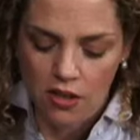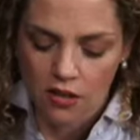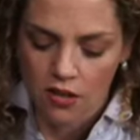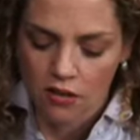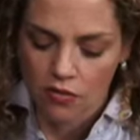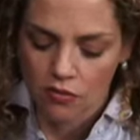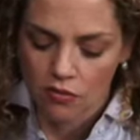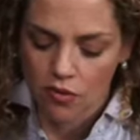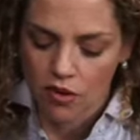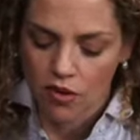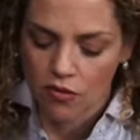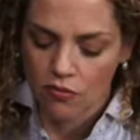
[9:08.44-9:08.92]

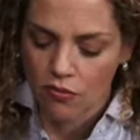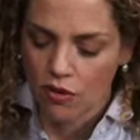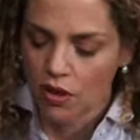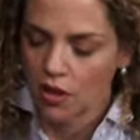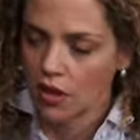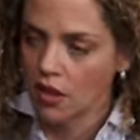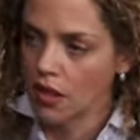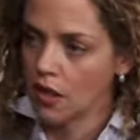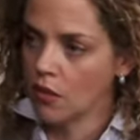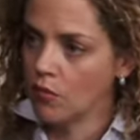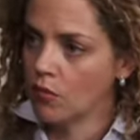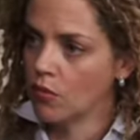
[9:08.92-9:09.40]
is
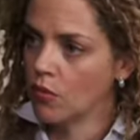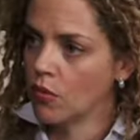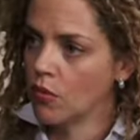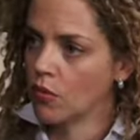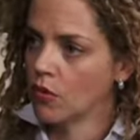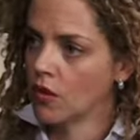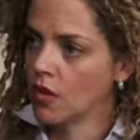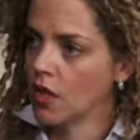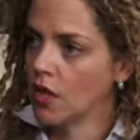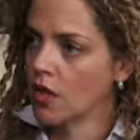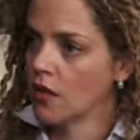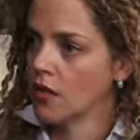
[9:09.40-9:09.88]
really
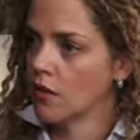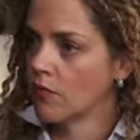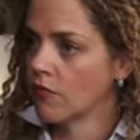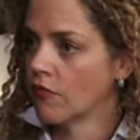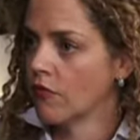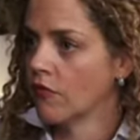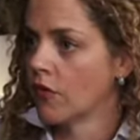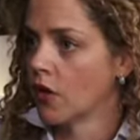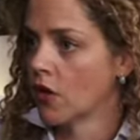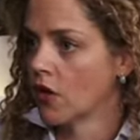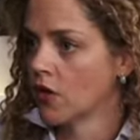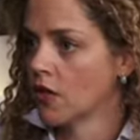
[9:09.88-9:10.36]
important, getting some
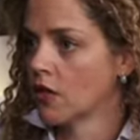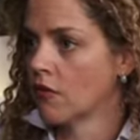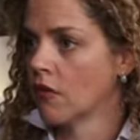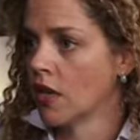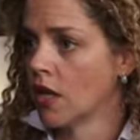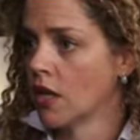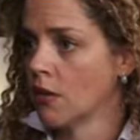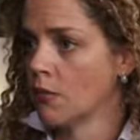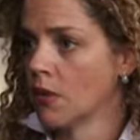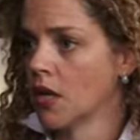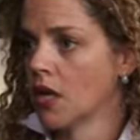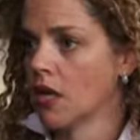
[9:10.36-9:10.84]
focus
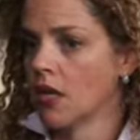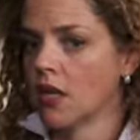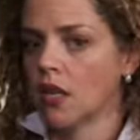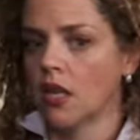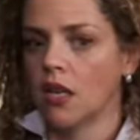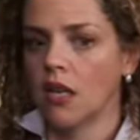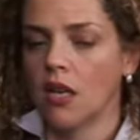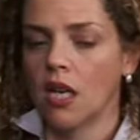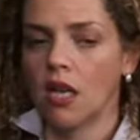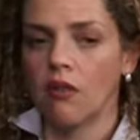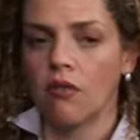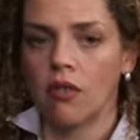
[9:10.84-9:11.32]
around your
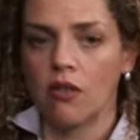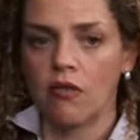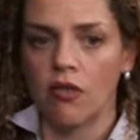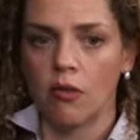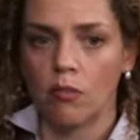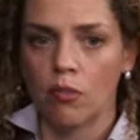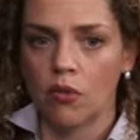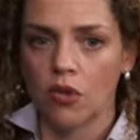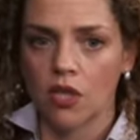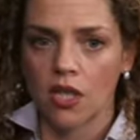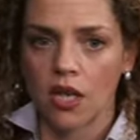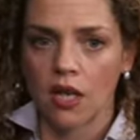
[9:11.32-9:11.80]
marketing. Even if you
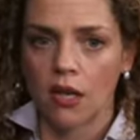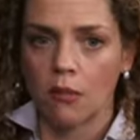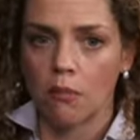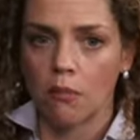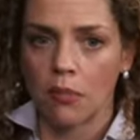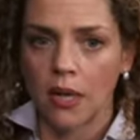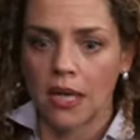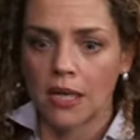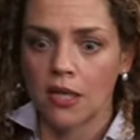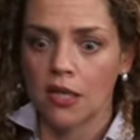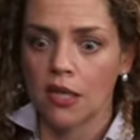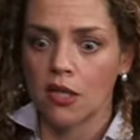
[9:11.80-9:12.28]
put down a
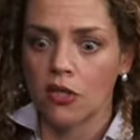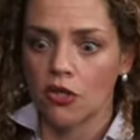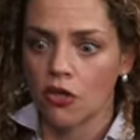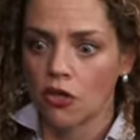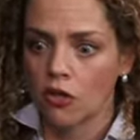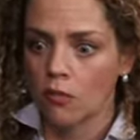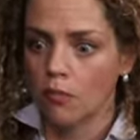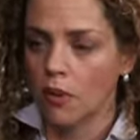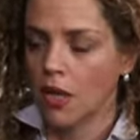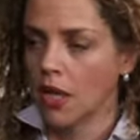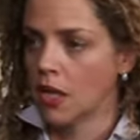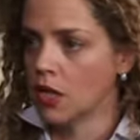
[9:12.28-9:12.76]
basic
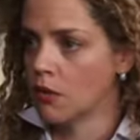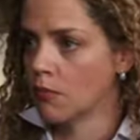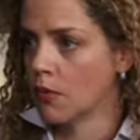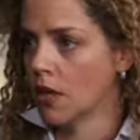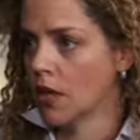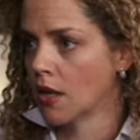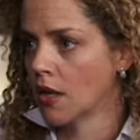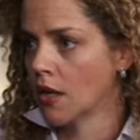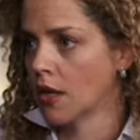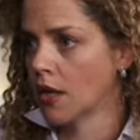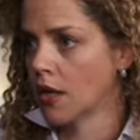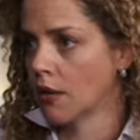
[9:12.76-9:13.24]
2-page
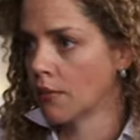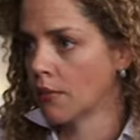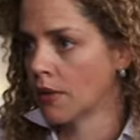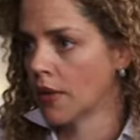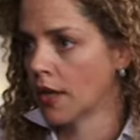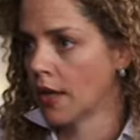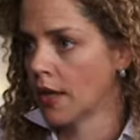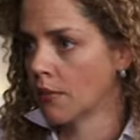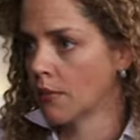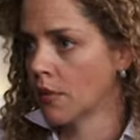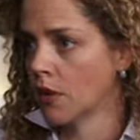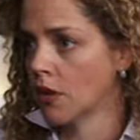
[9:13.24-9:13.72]
marketing
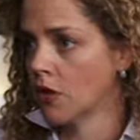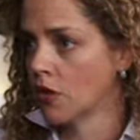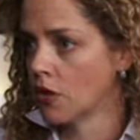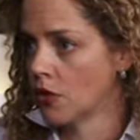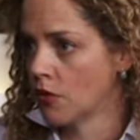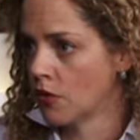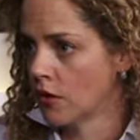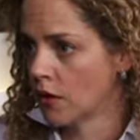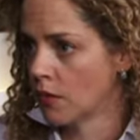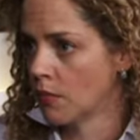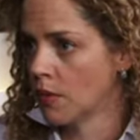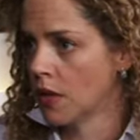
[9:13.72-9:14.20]
plan, but you do
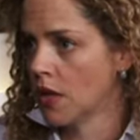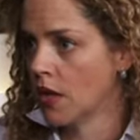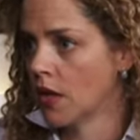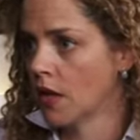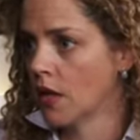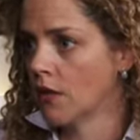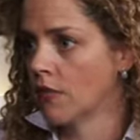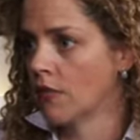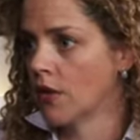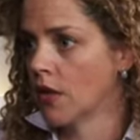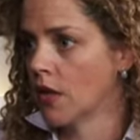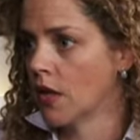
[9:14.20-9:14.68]
it at the
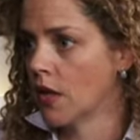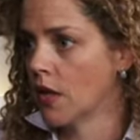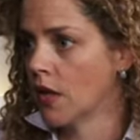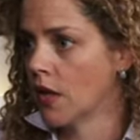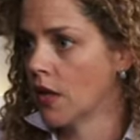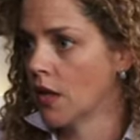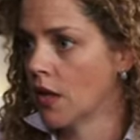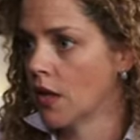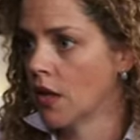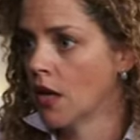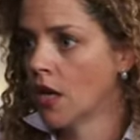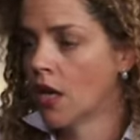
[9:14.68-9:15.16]
beginning of the
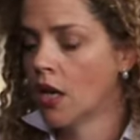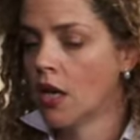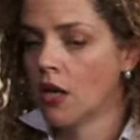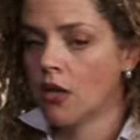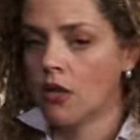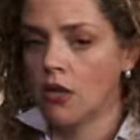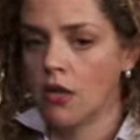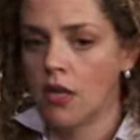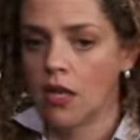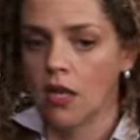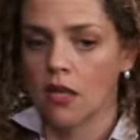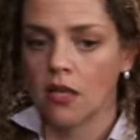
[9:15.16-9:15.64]
year,
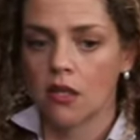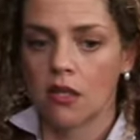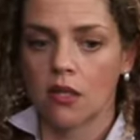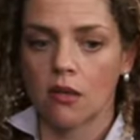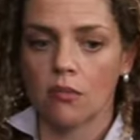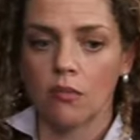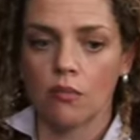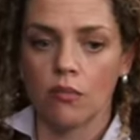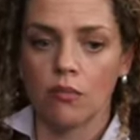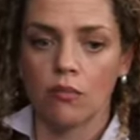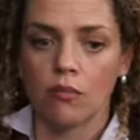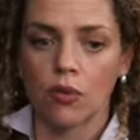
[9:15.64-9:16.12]
you get
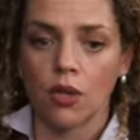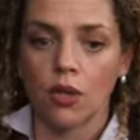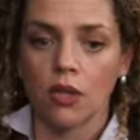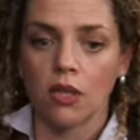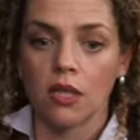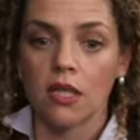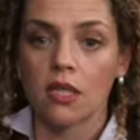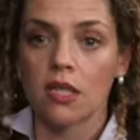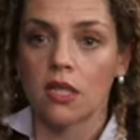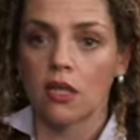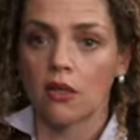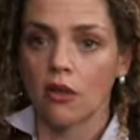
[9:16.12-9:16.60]
some
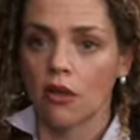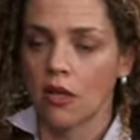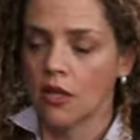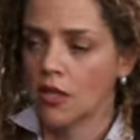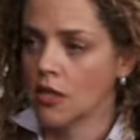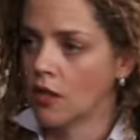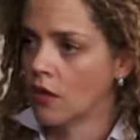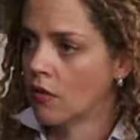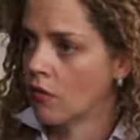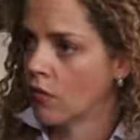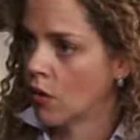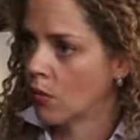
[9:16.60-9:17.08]
realistic
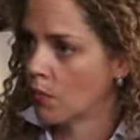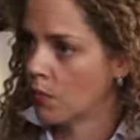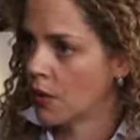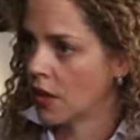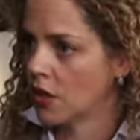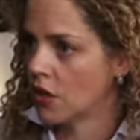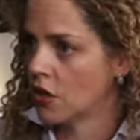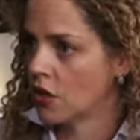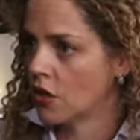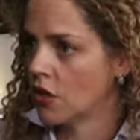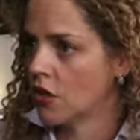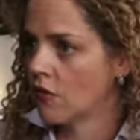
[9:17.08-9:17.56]
idea of what
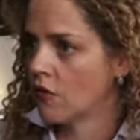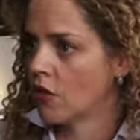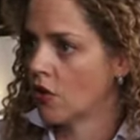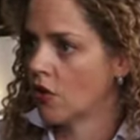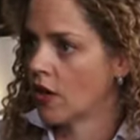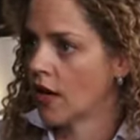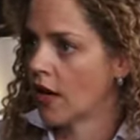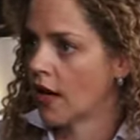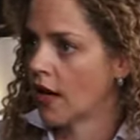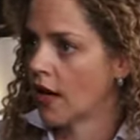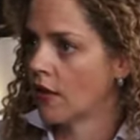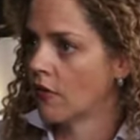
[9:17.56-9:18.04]
budget you've got
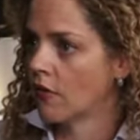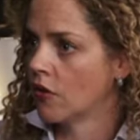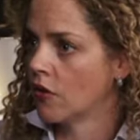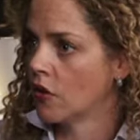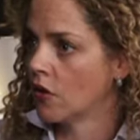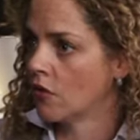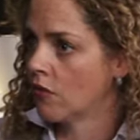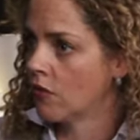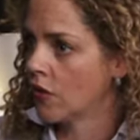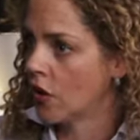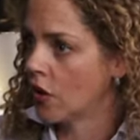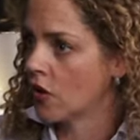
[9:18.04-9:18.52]
to have, and
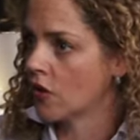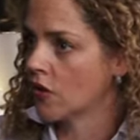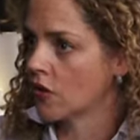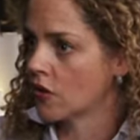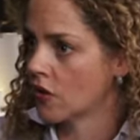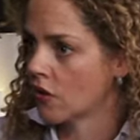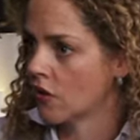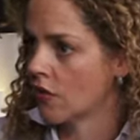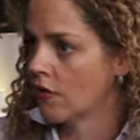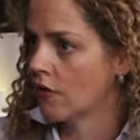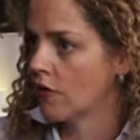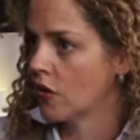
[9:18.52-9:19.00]
you focus
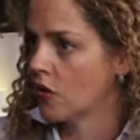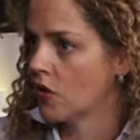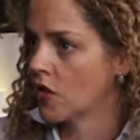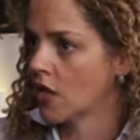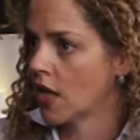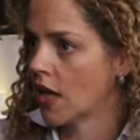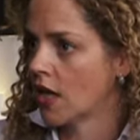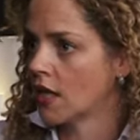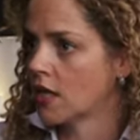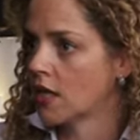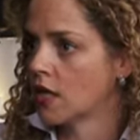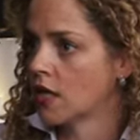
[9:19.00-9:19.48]
on a few
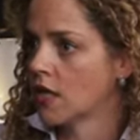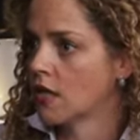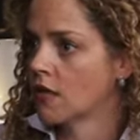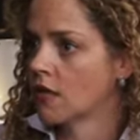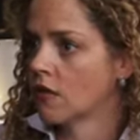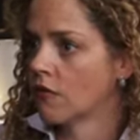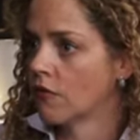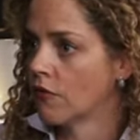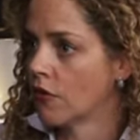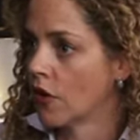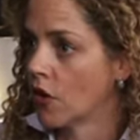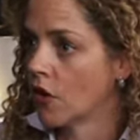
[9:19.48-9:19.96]
tactics
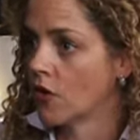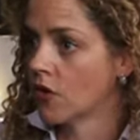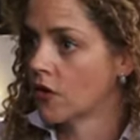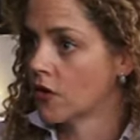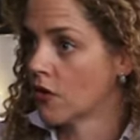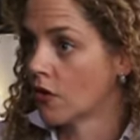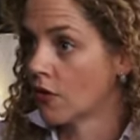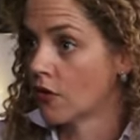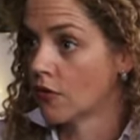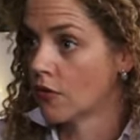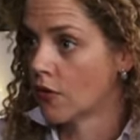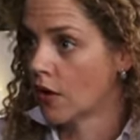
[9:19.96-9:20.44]
and focus
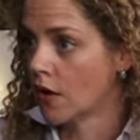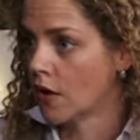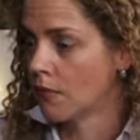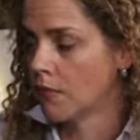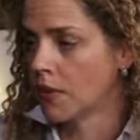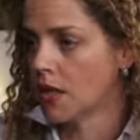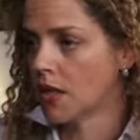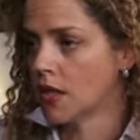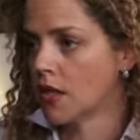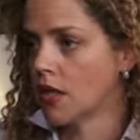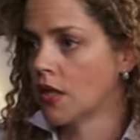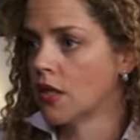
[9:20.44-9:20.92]
on the right
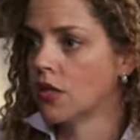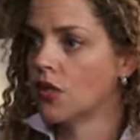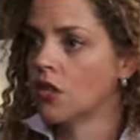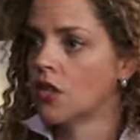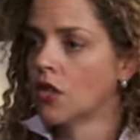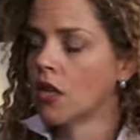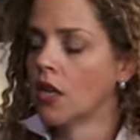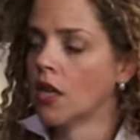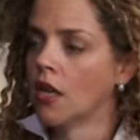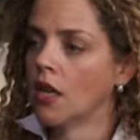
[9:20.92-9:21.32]
message.